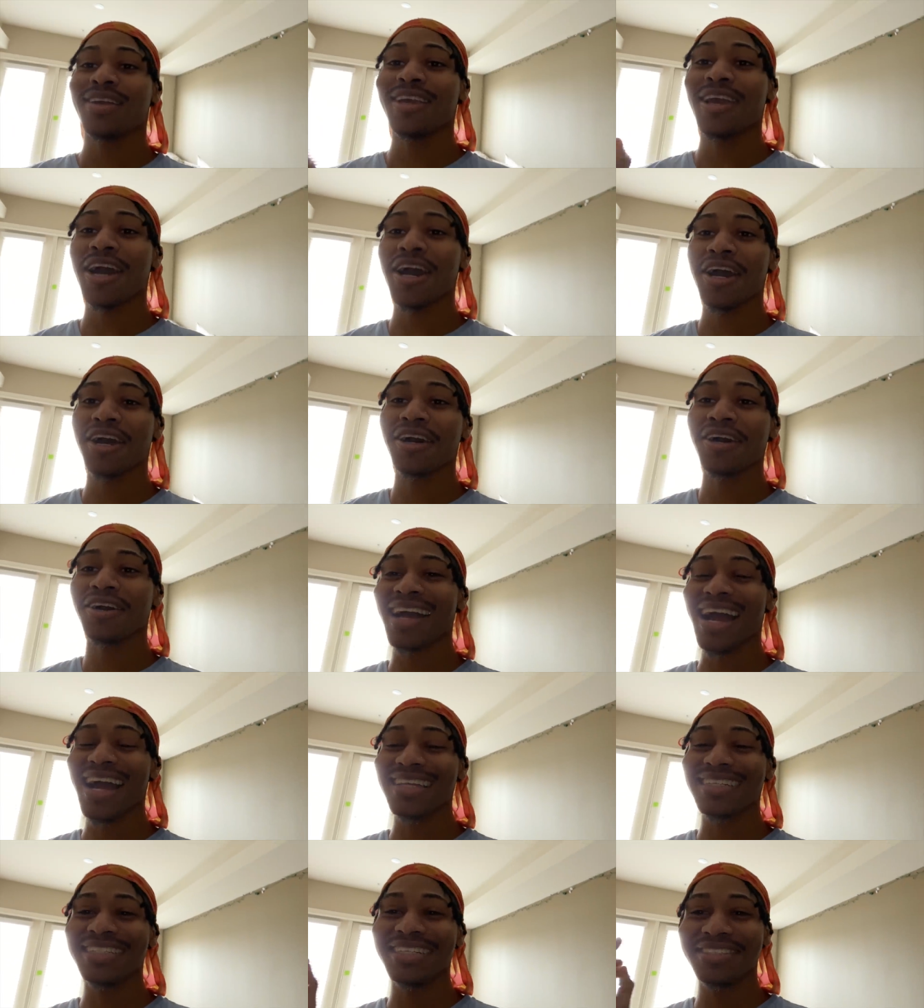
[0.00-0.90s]
Y'all,
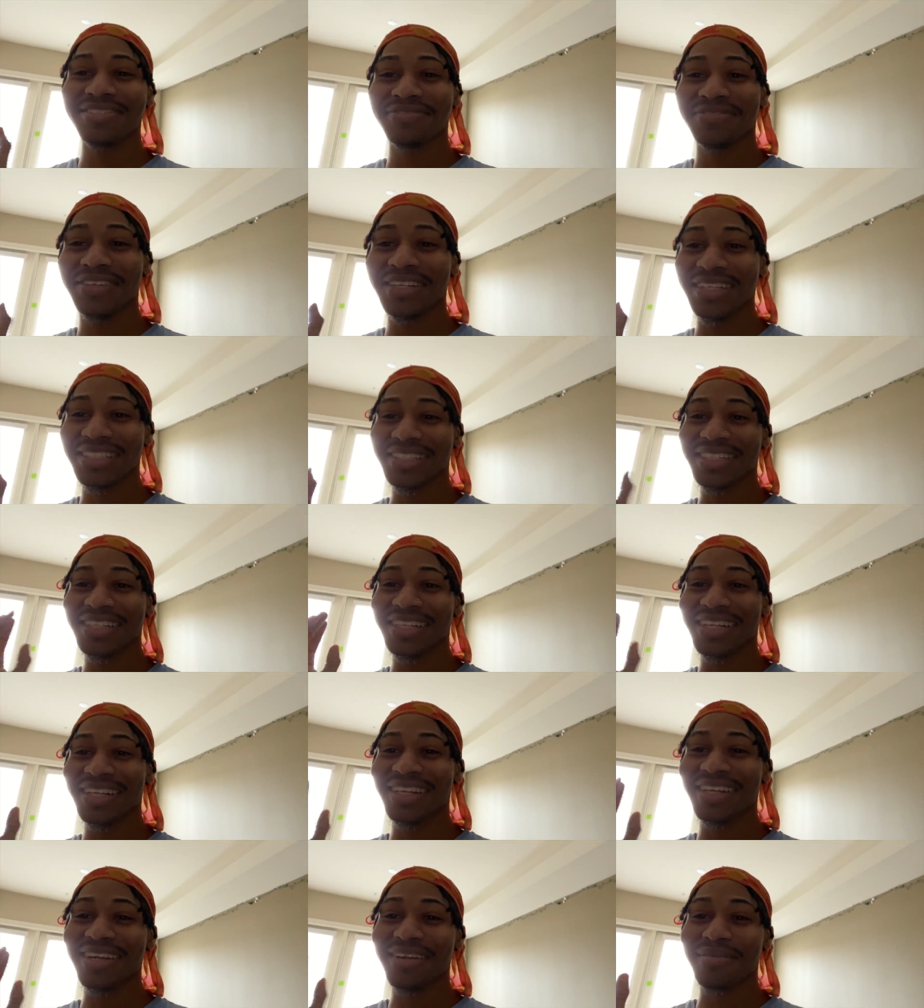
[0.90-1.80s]
I just finished
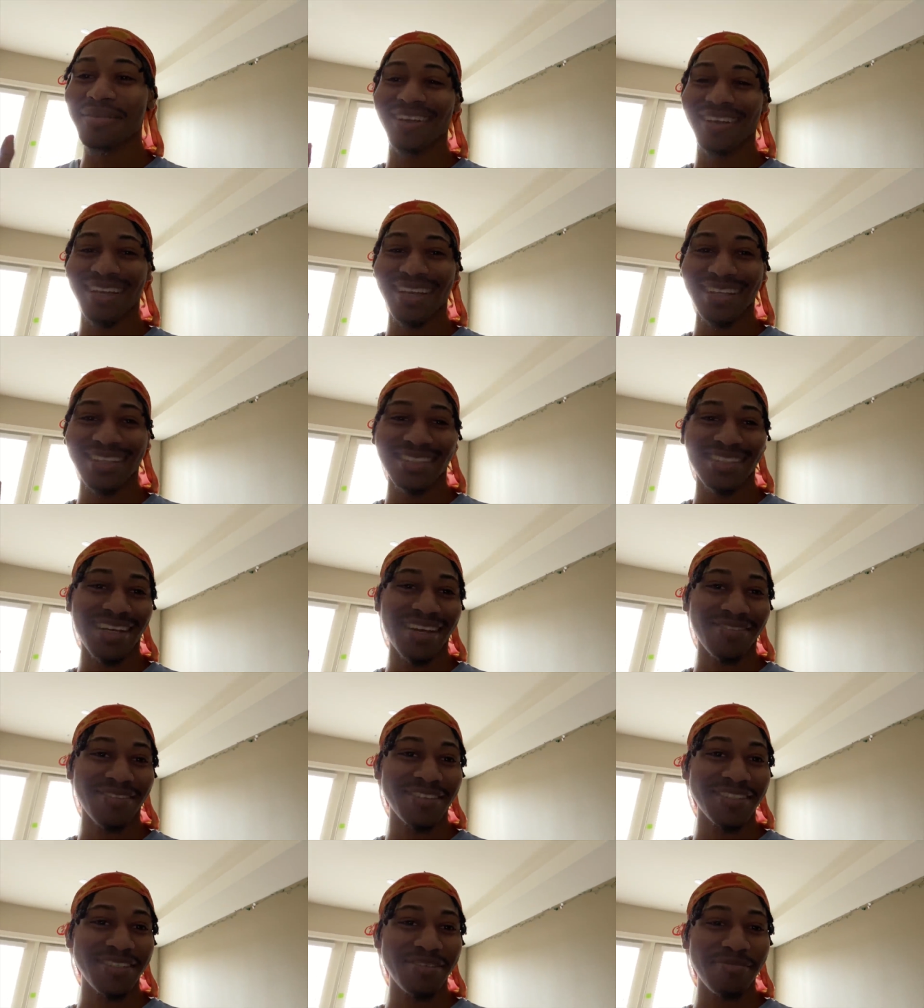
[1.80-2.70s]
cleaning up the kitchen
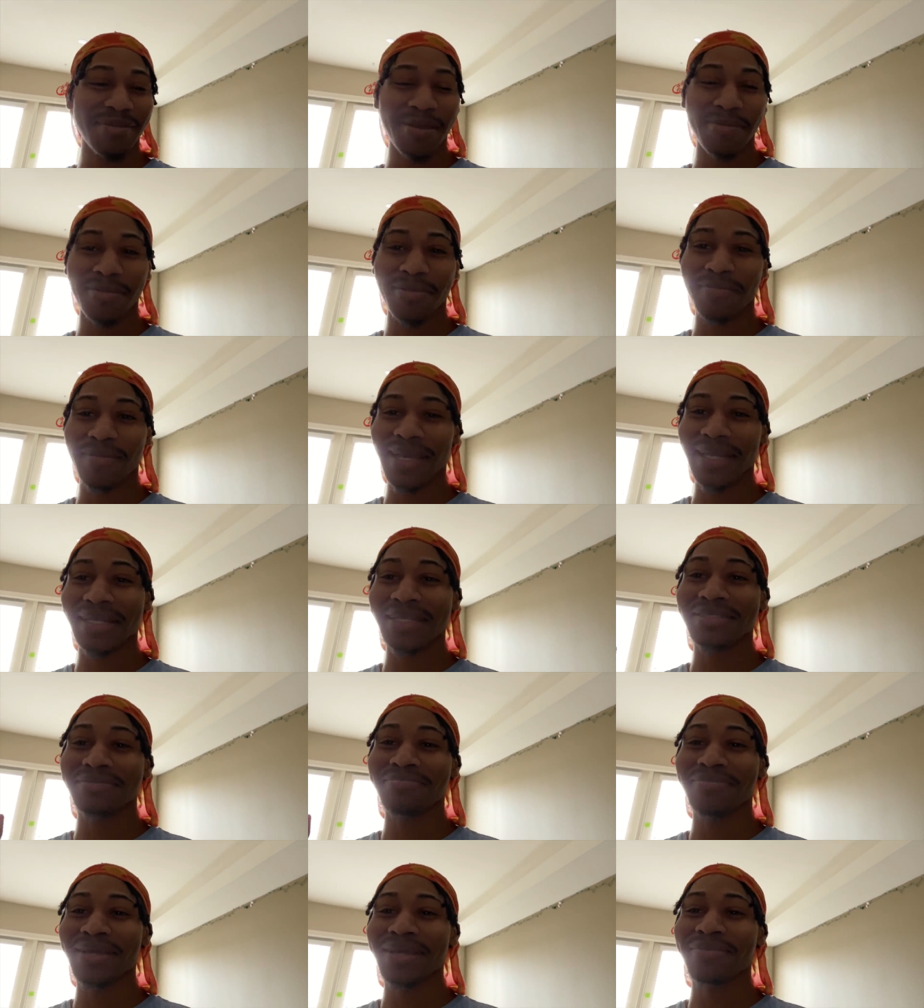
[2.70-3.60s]
after she made me make this
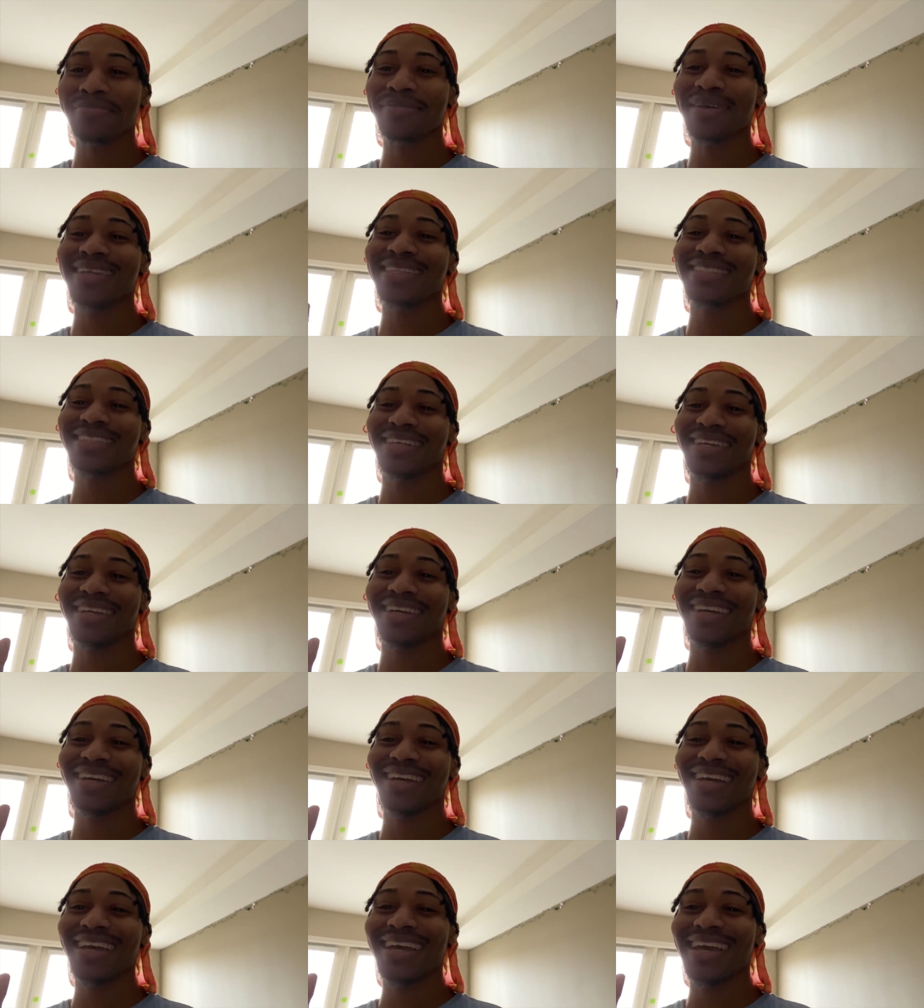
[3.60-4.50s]
big mess in
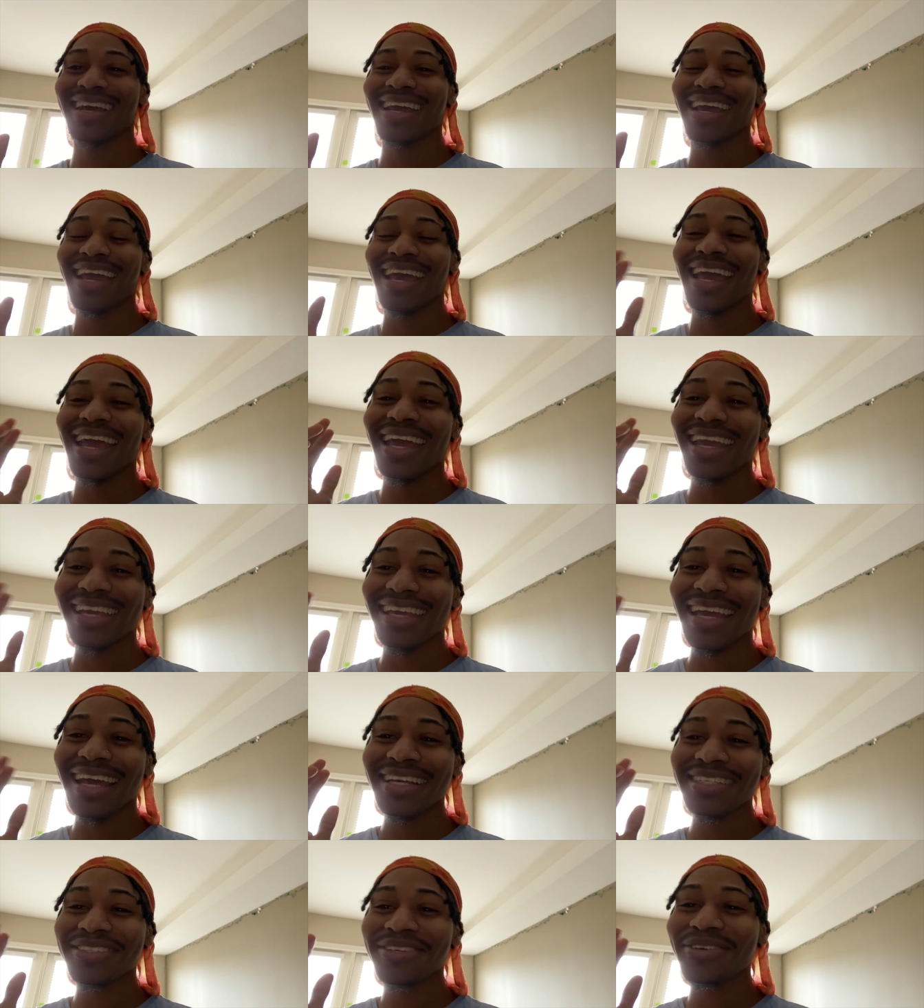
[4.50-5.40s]
here. And
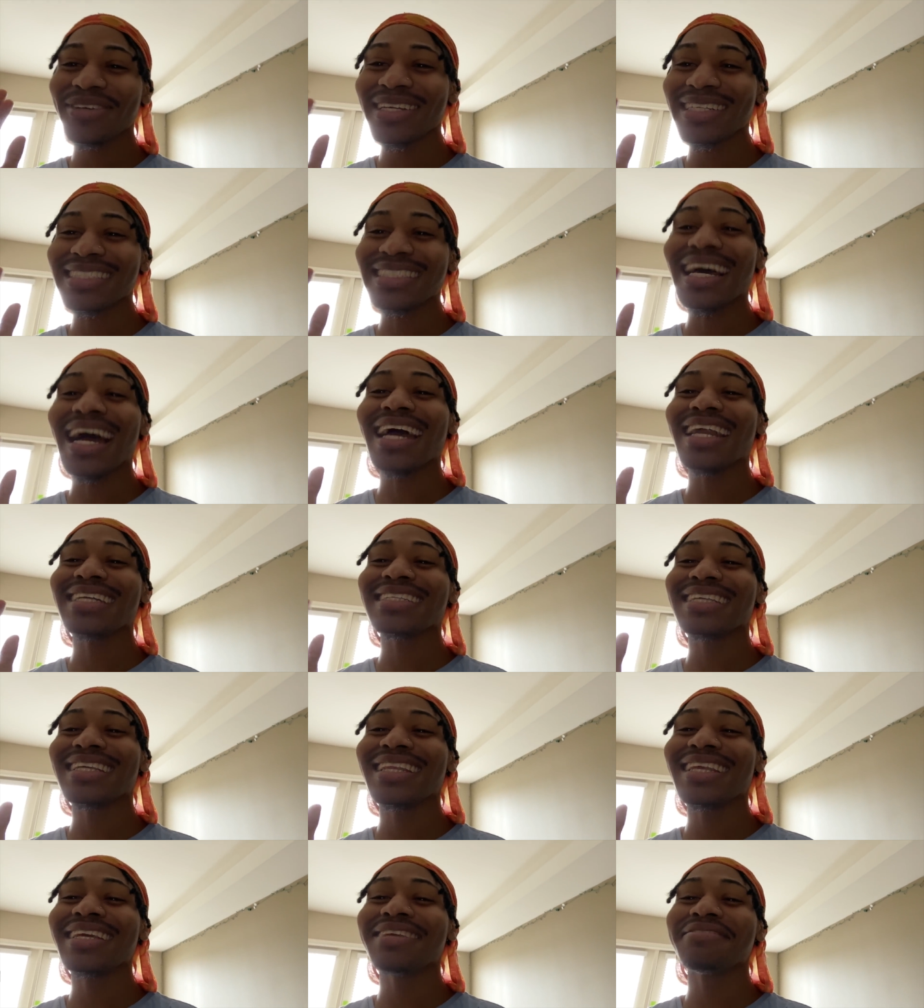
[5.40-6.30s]
guess who decided to
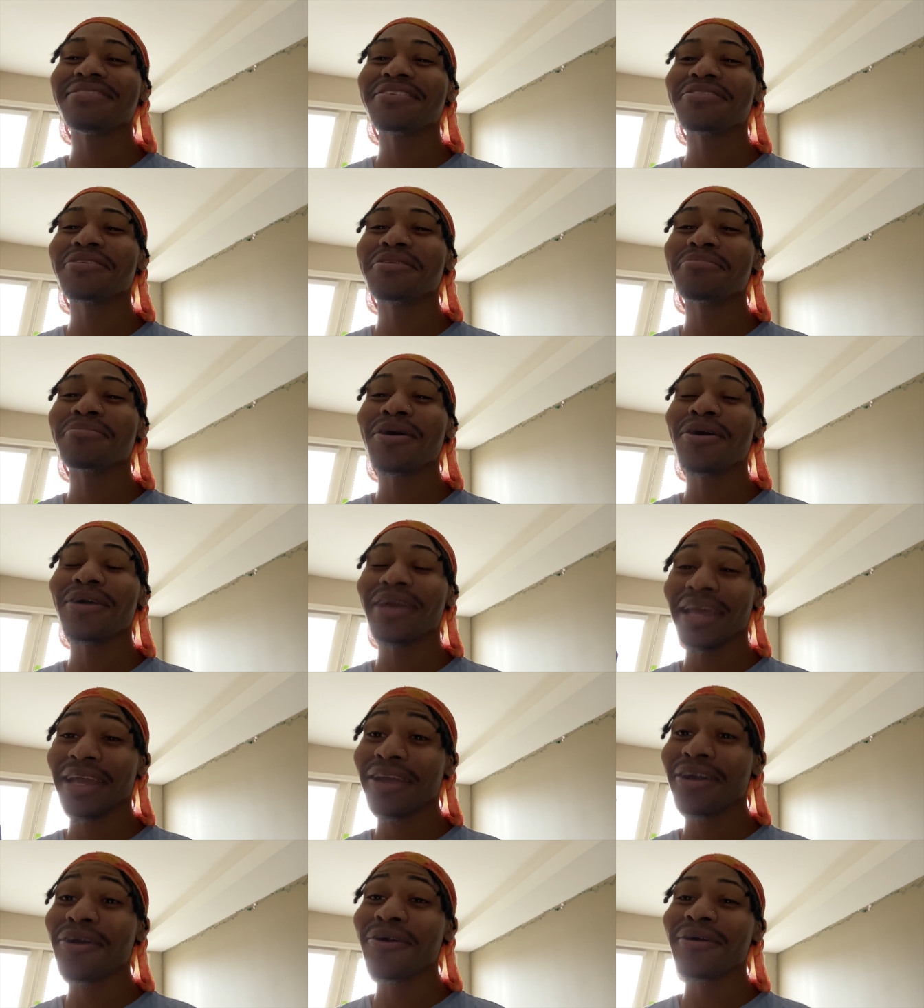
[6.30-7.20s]
leave the remote
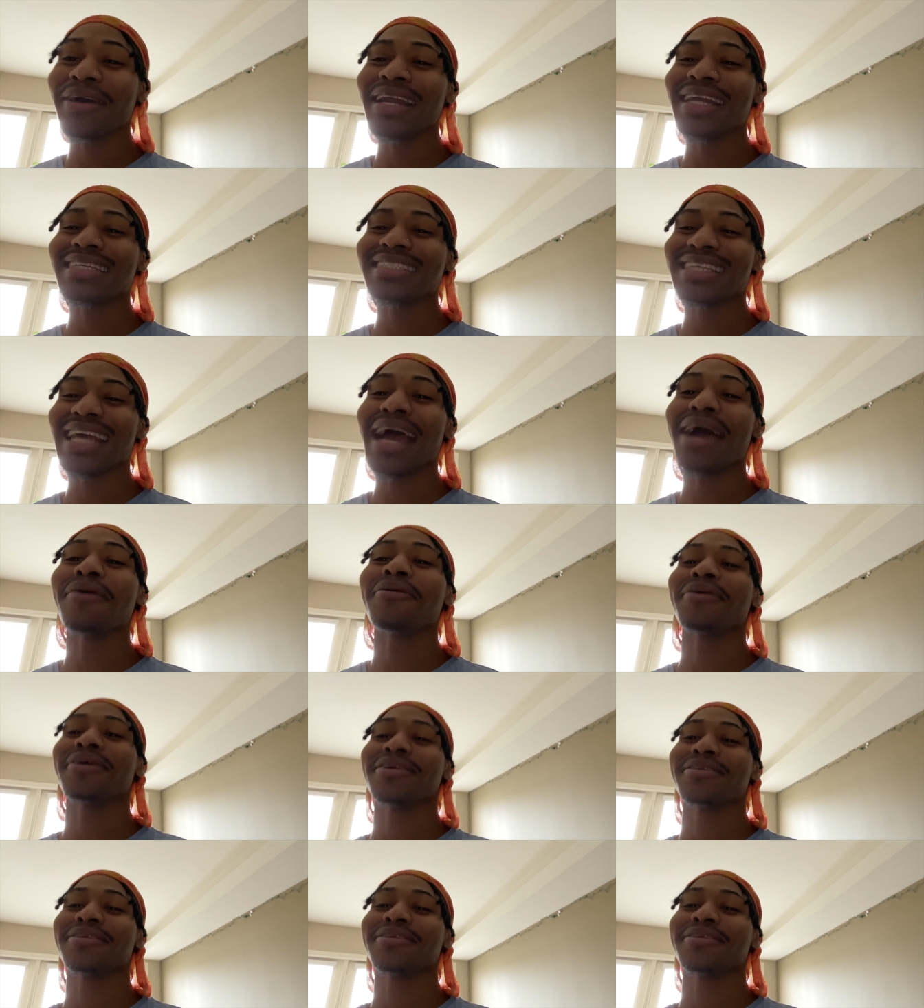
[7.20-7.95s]
and go in the shower?